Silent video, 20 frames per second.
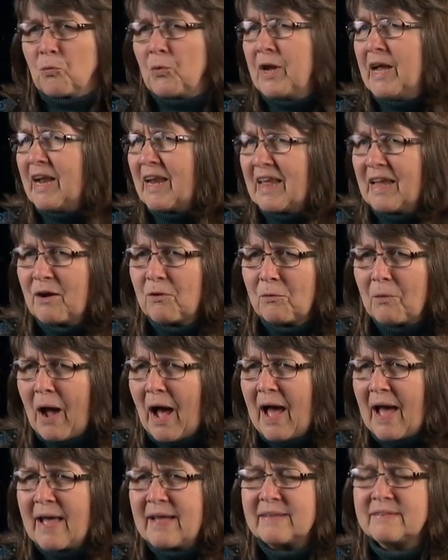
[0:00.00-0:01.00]
really
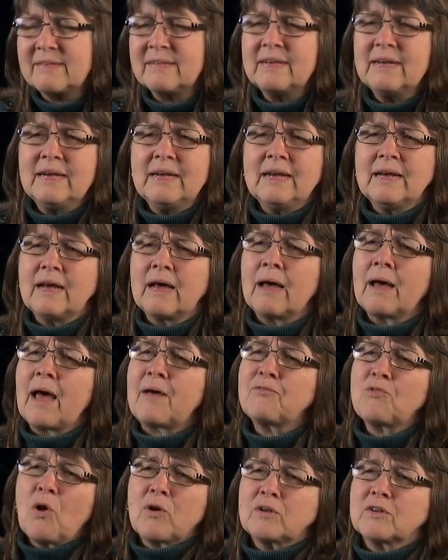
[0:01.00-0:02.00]
arise.
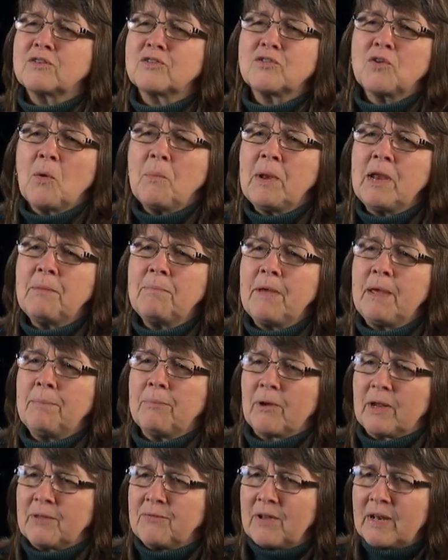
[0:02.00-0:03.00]
I've talked to so many
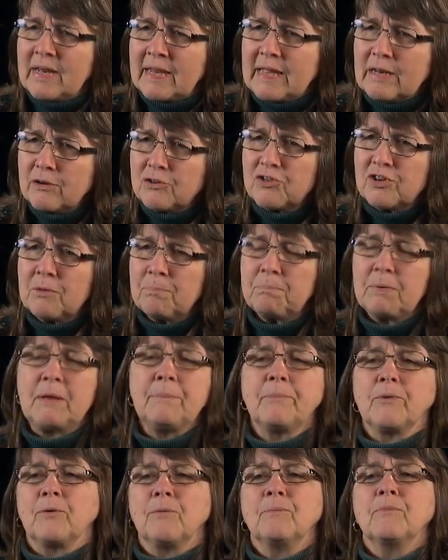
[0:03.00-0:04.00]
people, even leadership
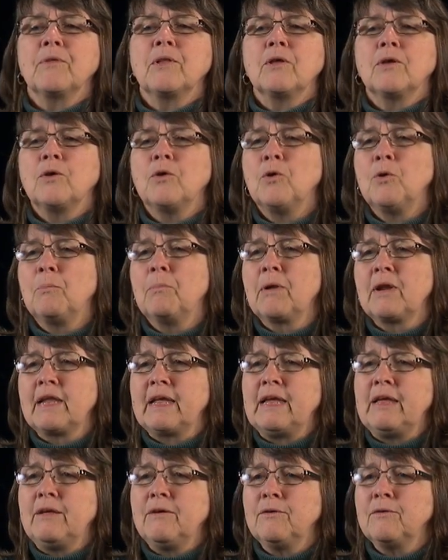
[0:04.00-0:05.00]
people, who
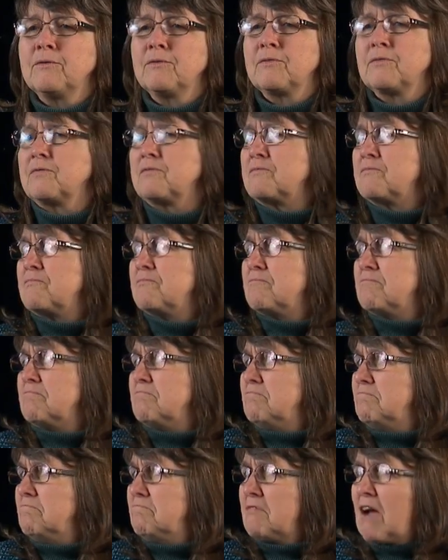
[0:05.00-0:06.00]
believe,
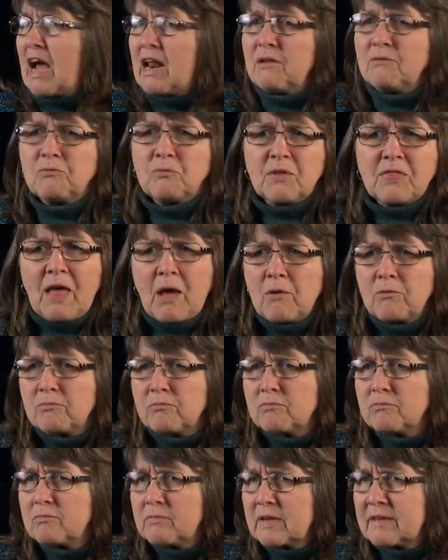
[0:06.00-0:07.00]
kind of without
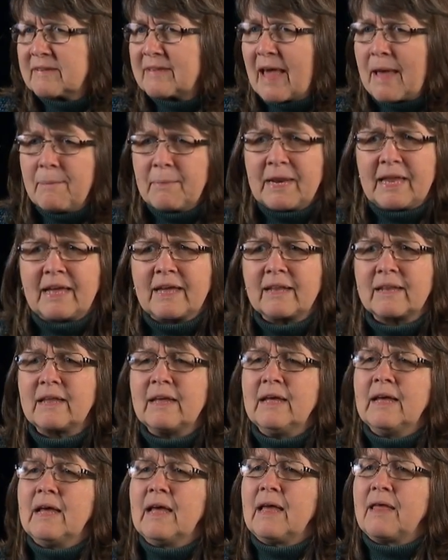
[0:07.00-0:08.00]
examining it,
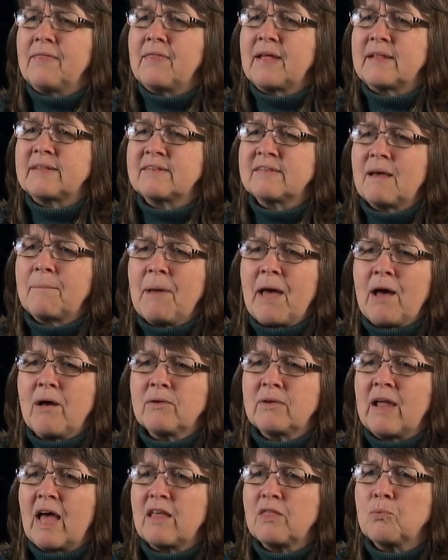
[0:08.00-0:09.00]
that somehow
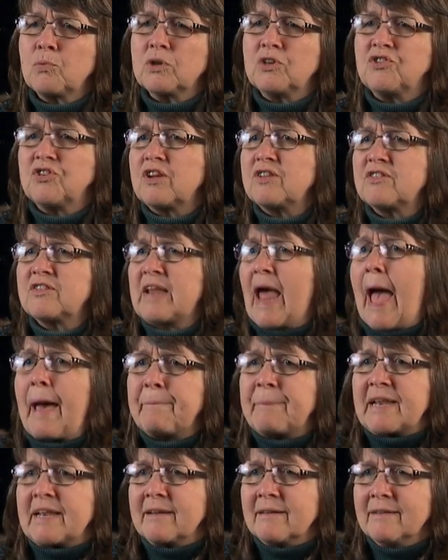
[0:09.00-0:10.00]
death would just
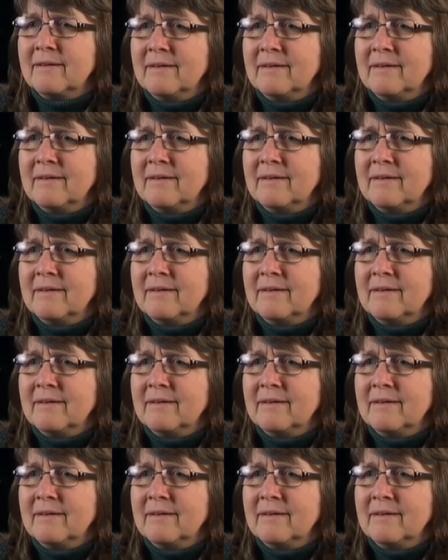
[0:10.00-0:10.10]
happen.